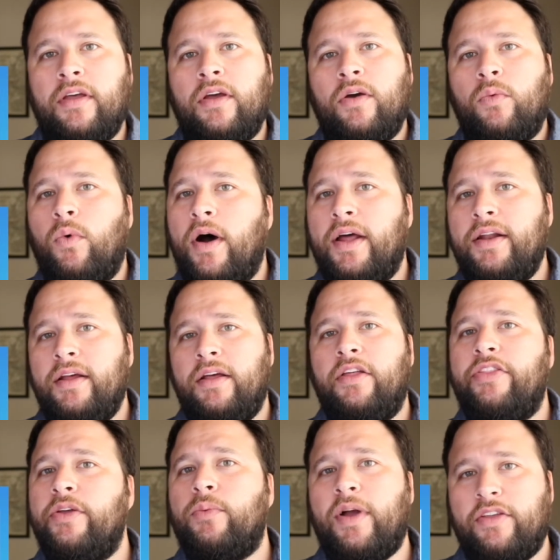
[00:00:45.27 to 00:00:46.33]
1,
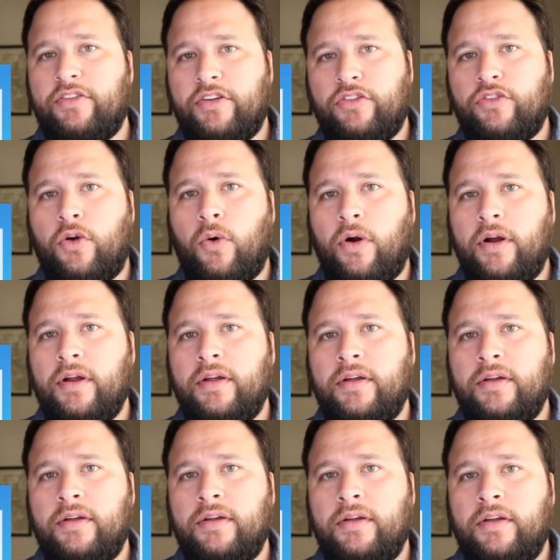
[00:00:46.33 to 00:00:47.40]
the resident score.
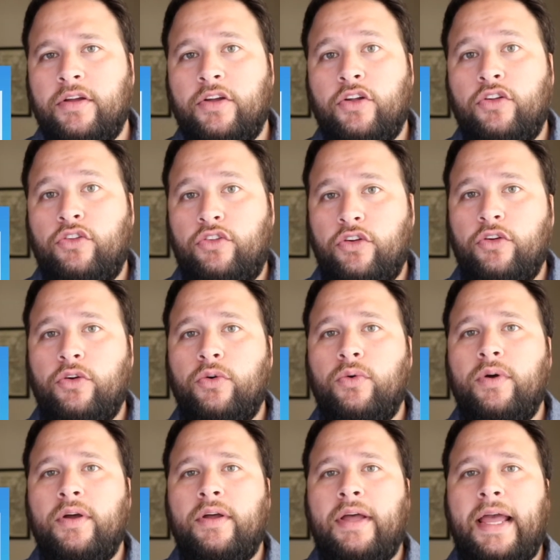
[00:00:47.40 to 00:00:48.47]

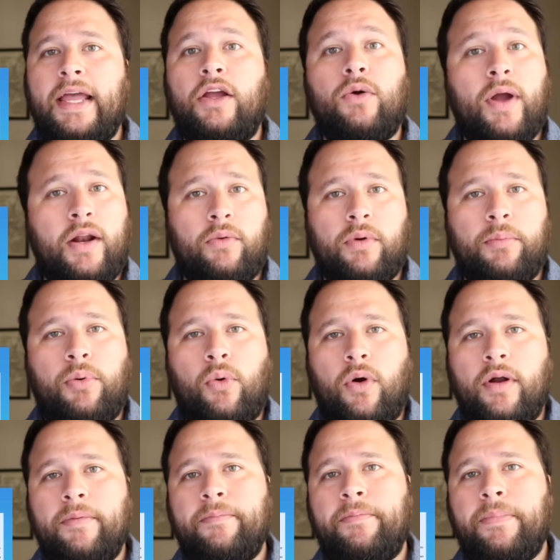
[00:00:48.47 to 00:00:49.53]
2, a credit
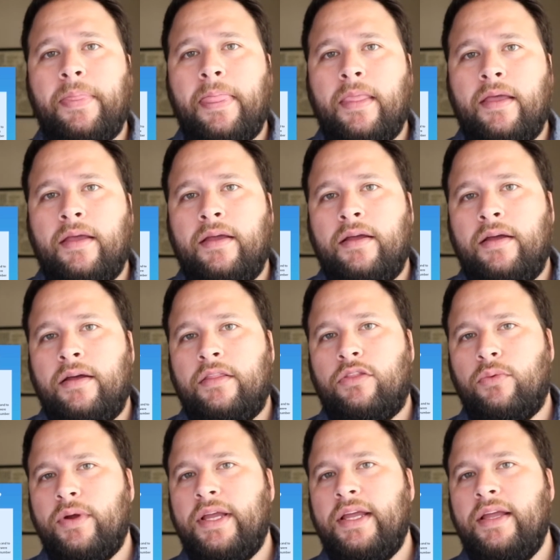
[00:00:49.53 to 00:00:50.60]
report.
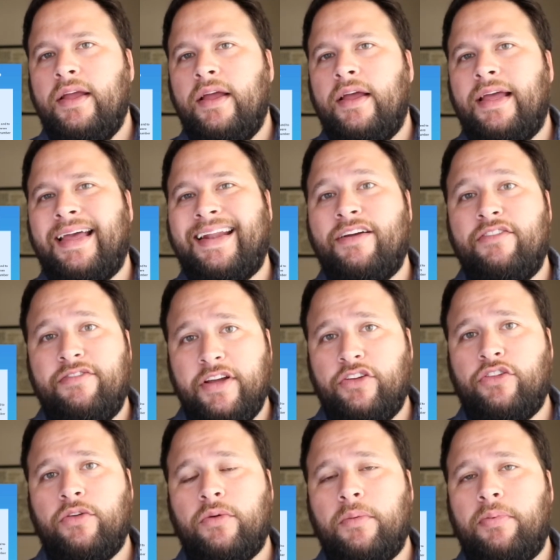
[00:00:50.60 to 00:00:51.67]
3, an
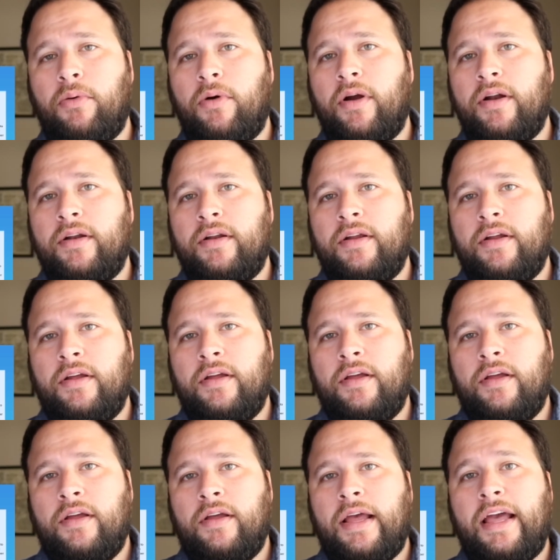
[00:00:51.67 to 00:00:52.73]
eviction report.
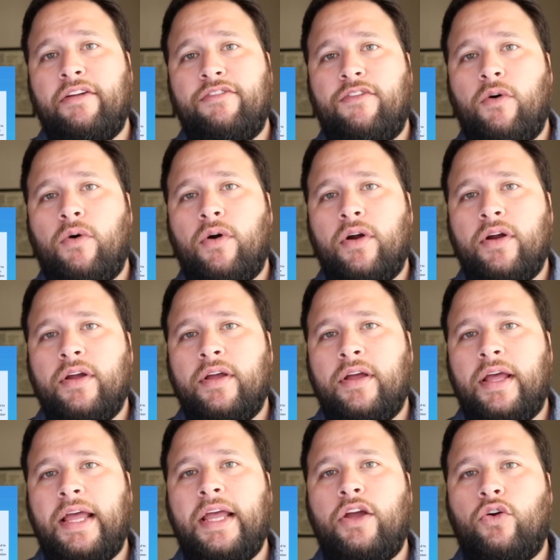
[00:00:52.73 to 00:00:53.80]
And 4,
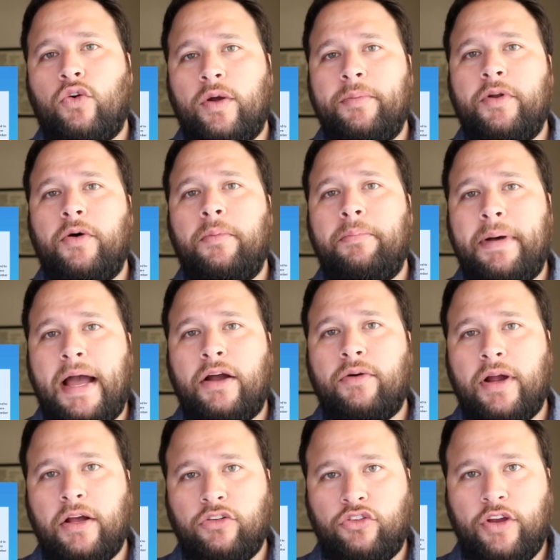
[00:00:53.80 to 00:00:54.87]
a criminal
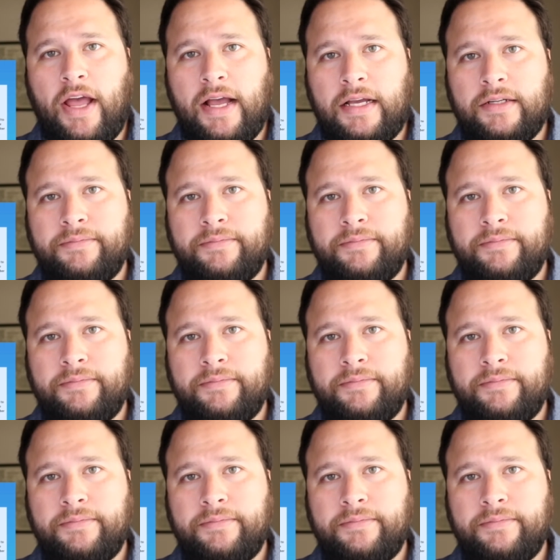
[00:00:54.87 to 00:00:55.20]
background check.